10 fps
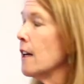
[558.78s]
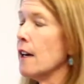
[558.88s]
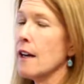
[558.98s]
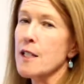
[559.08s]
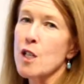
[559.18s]
and it
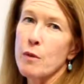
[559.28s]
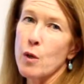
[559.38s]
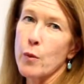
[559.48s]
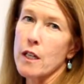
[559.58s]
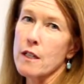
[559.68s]
has to be
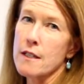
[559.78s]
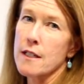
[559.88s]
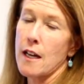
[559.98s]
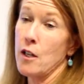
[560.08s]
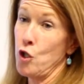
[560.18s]

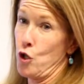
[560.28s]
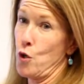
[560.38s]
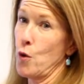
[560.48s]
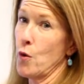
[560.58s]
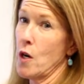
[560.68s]
witnessed and
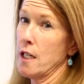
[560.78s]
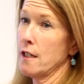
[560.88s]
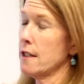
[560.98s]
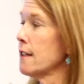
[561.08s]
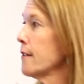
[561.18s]

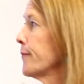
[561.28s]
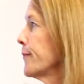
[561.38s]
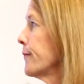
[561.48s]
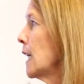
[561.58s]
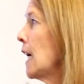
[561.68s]
notarized.
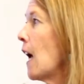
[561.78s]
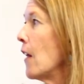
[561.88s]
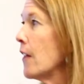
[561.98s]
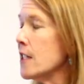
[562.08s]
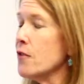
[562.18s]

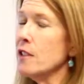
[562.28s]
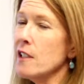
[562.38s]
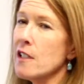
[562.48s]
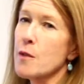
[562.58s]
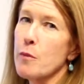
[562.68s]
And that's
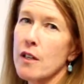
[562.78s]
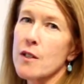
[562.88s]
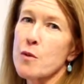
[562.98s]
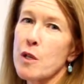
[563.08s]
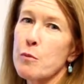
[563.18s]
really just
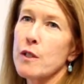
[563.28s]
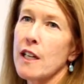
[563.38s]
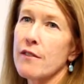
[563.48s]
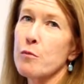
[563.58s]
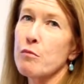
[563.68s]
because people
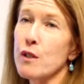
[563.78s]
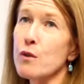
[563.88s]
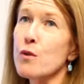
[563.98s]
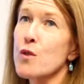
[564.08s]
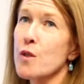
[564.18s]
have
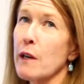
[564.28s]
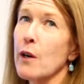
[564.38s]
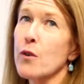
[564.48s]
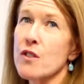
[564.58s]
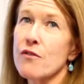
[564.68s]
abused
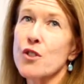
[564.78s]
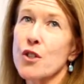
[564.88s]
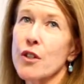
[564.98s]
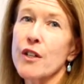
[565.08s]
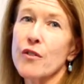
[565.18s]
powers of
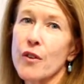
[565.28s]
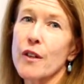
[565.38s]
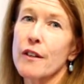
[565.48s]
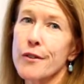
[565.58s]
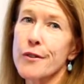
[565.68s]
attorney over
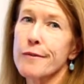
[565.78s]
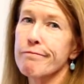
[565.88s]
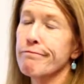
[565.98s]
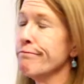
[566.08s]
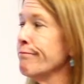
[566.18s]
the years.
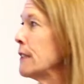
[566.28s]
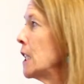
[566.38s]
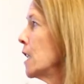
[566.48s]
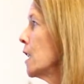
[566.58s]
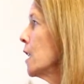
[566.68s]

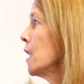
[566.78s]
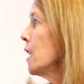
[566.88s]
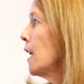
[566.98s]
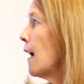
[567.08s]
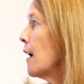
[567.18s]

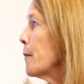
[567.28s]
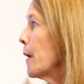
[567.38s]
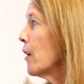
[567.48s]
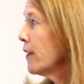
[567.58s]
A